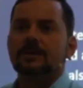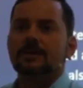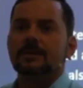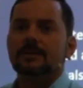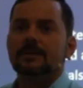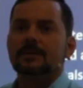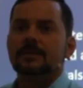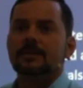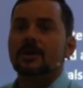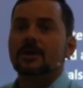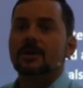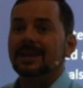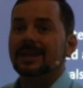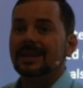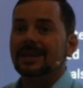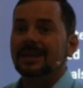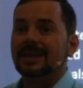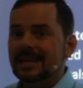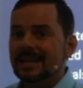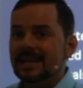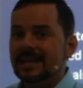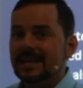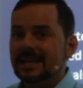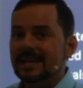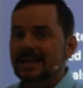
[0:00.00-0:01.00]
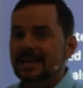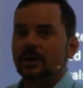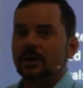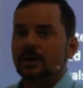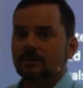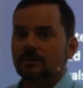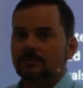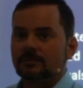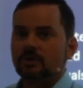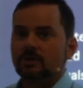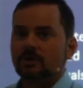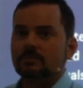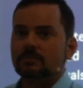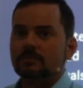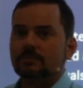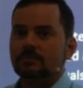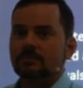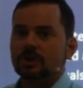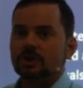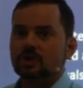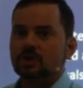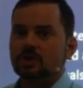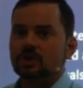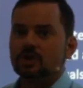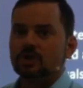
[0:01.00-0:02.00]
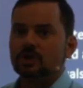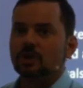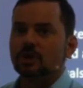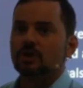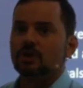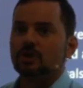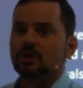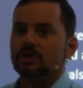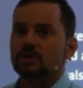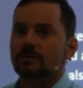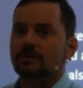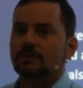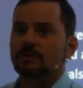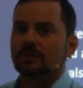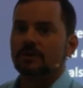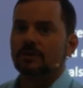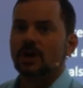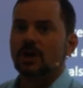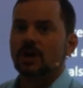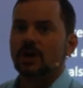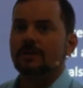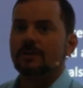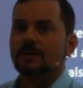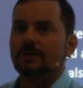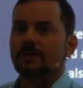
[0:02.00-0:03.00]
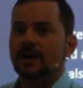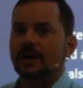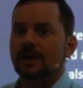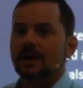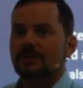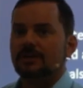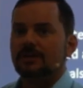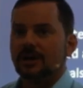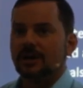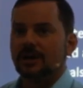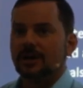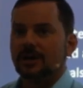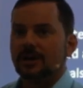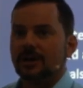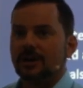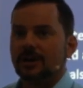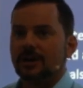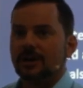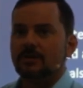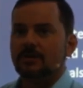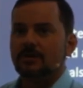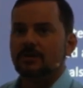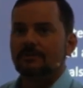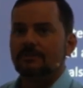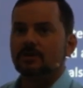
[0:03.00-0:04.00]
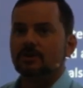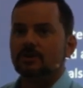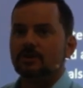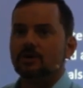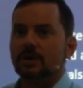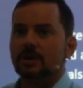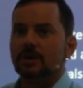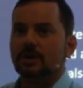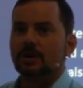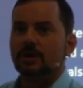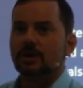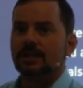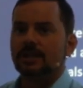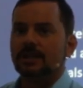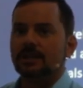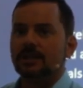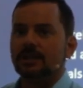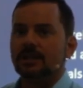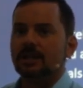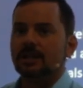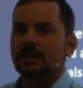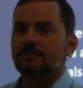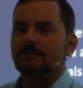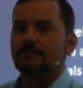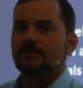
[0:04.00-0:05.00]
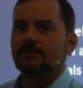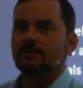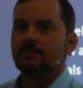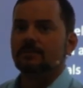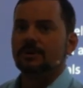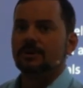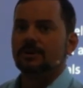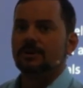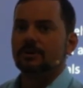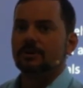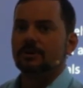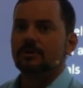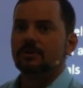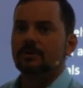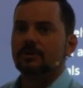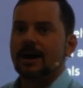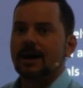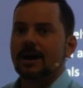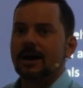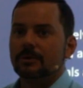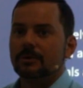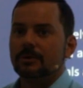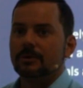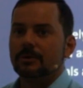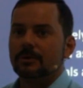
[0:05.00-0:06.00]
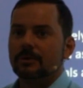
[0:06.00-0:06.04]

the eating of too much sugar. So Ferdov, I think you have a good idea. Careful with your grammar.